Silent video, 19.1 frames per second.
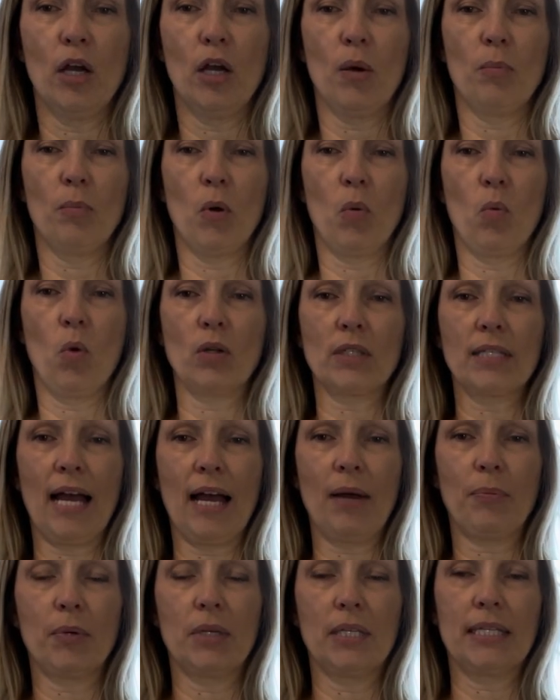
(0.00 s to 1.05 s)
But what's
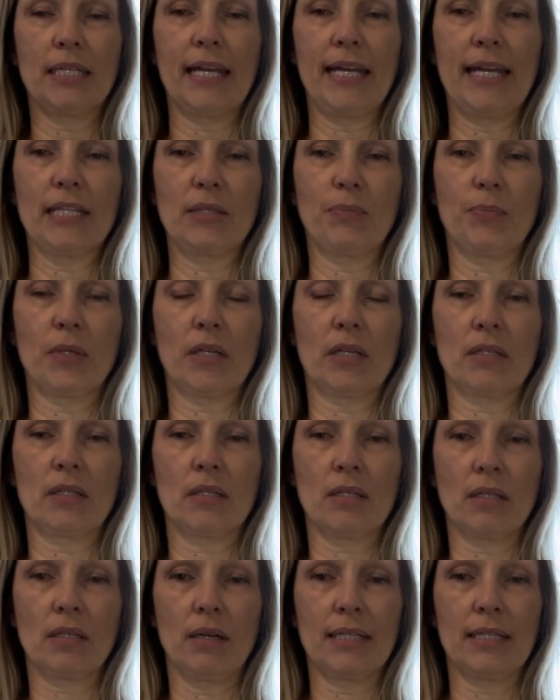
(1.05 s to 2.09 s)
happened is, because the
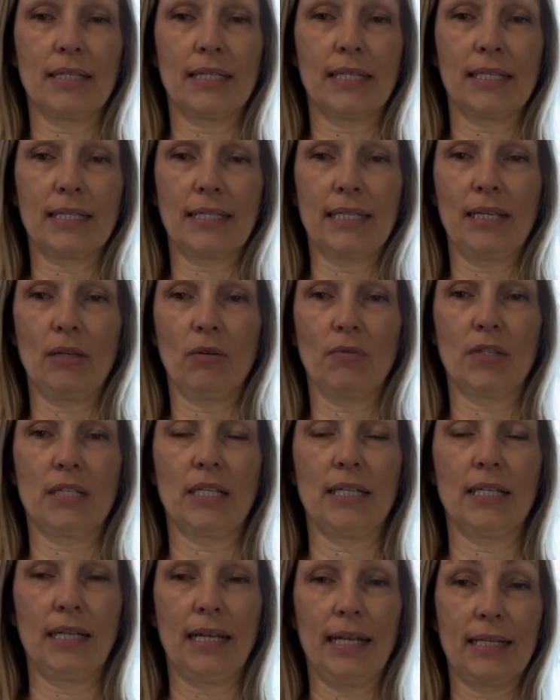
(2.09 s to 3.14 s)
size 16,
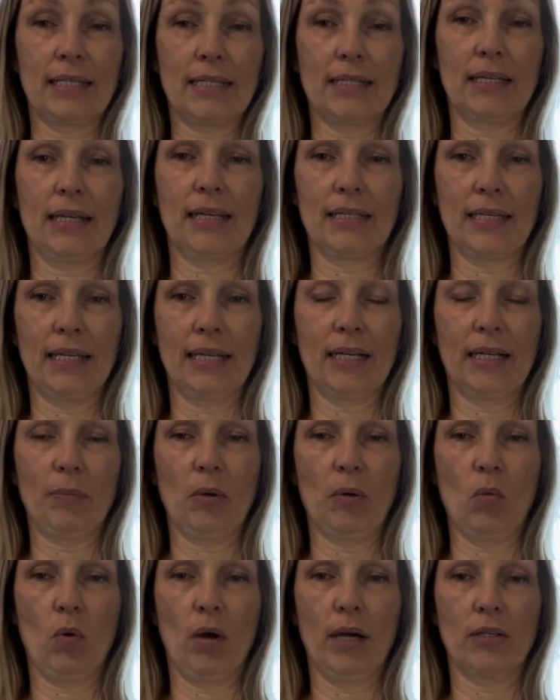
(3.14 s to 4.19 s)
obviously it's a little
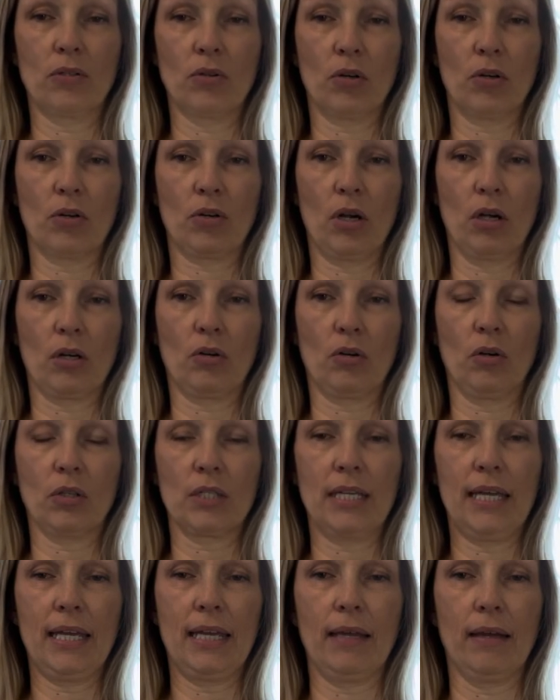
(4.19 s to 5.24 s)
bit wider
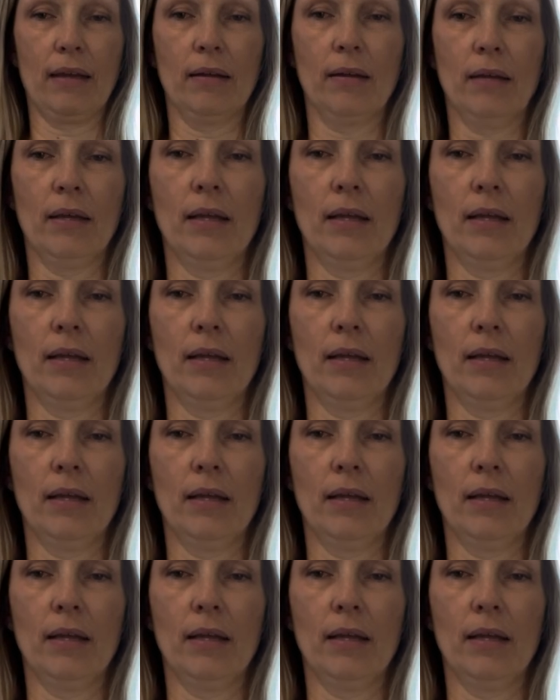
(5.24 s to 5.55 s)
across here,